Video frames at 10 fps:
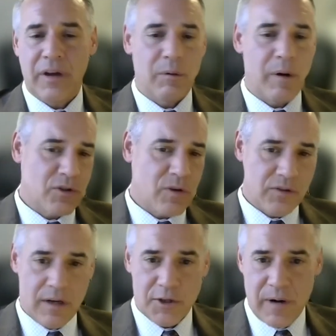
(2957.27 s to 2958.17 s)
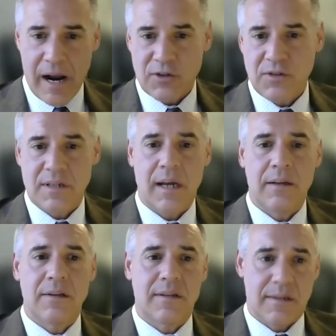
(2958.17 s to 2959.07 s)
our restaurants, and attractions
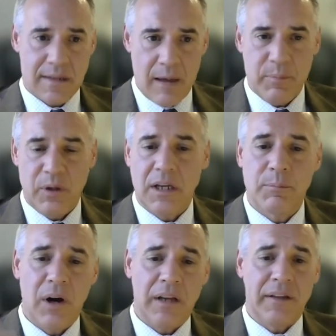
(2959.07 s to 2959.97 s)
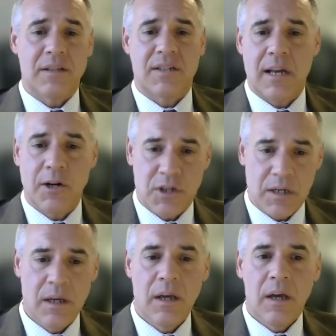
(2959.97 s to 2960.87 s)
together to start building upon that synergy